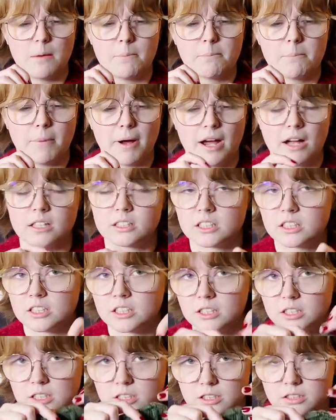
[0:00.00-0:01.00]
but
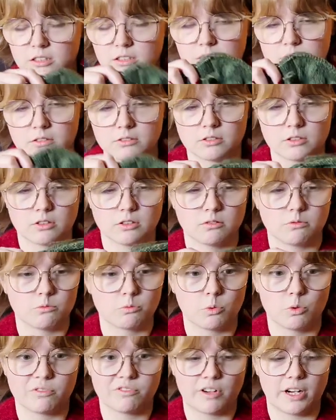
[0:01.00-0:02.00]

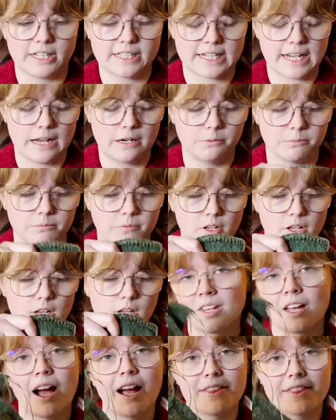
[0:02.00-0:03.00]
we'll find out.
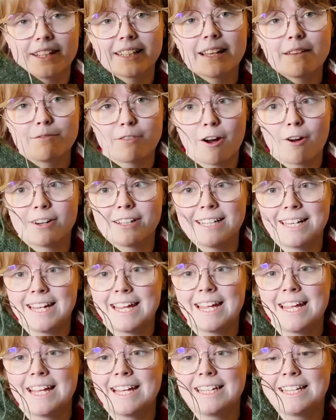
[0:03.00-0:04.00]
I think they're very
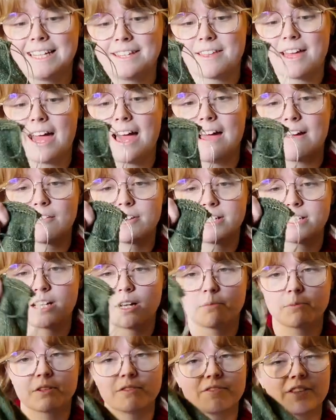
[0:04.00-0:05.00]
nearly there in
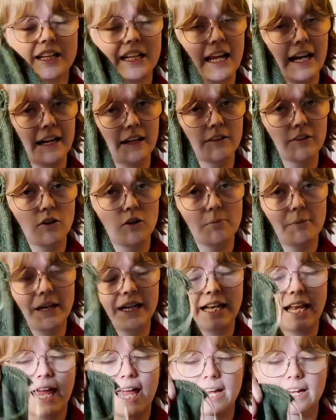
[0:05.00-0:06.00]
terms of the length on my
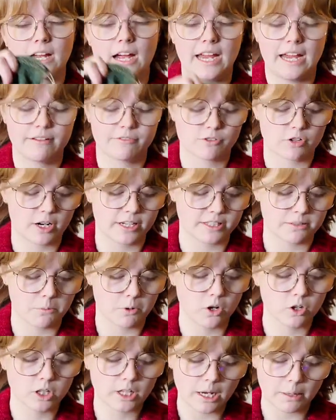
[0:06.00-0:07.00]
leg. I have tried them
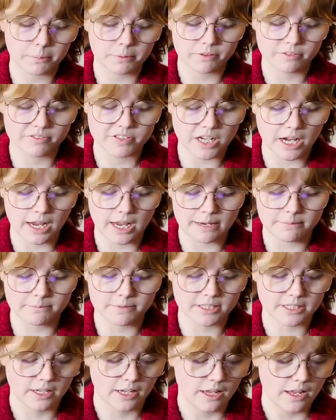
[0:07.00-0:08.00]
on a couple of times,
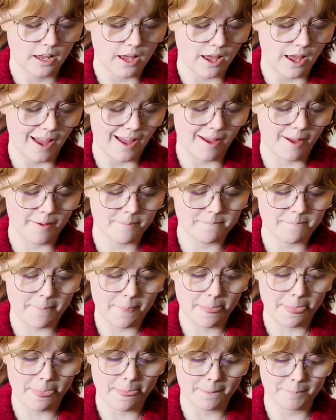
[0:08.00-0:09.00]

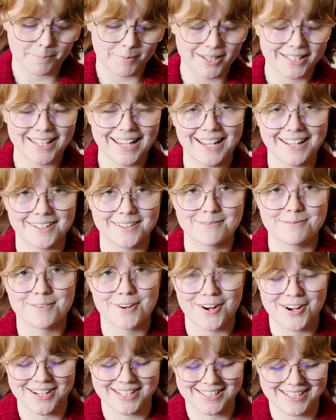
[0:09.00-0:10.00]
but yeah, I'm
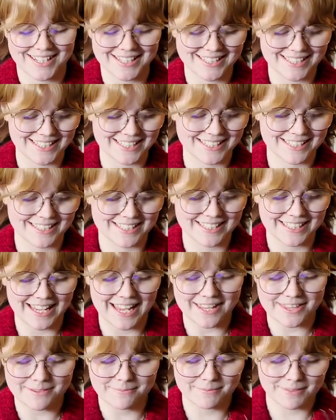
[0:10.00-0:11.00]
very excited to
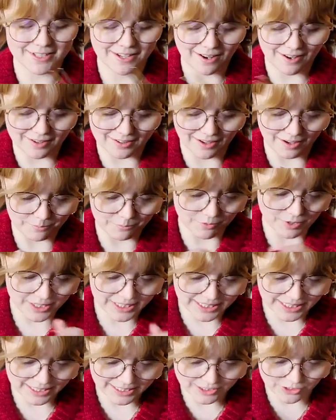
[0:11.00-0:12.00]
get them done. I'm
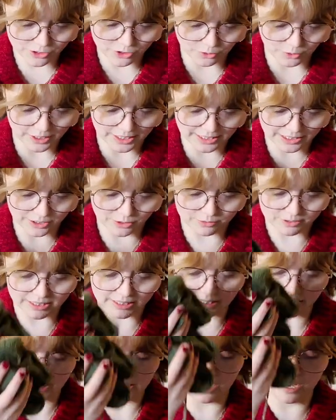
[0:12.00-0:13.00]
really enjoying using
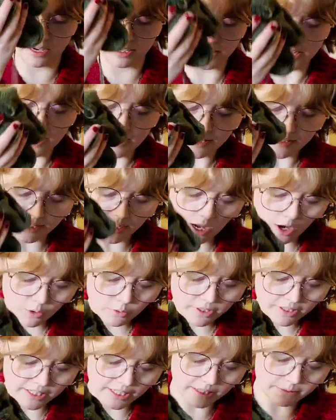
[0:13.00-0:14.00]
the yarn. The
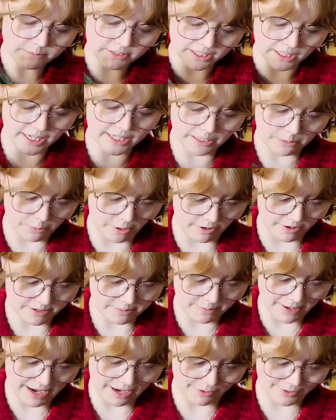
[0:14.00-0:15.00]
only thing I'm slightly worried
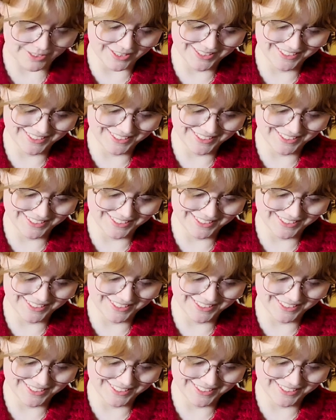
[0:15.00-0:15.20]
about,